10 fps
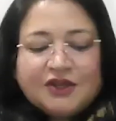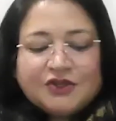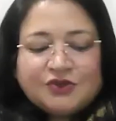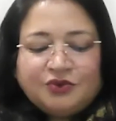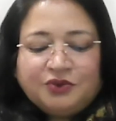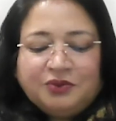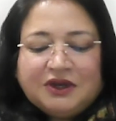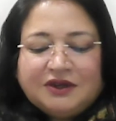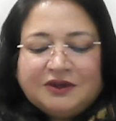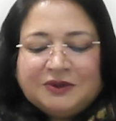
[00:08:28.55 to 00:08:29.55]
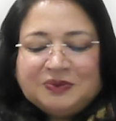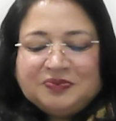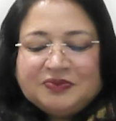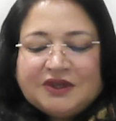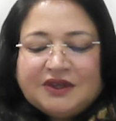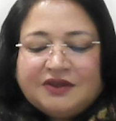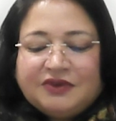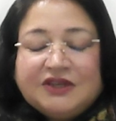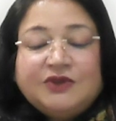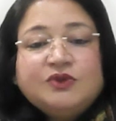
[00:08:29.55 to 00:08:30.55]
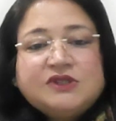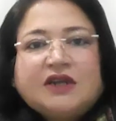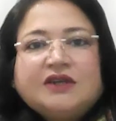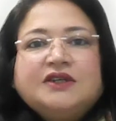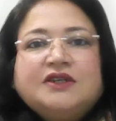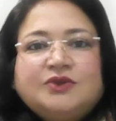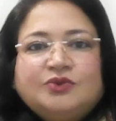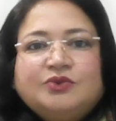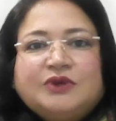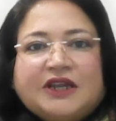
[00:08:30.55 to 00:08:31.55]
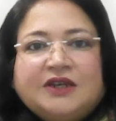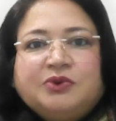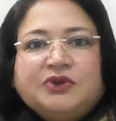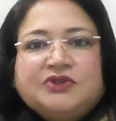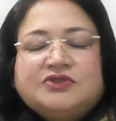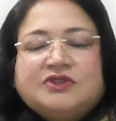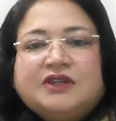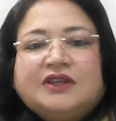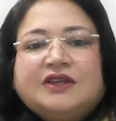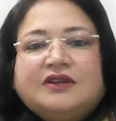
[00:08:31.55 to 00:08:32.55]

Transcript: So, when you started to write poetry,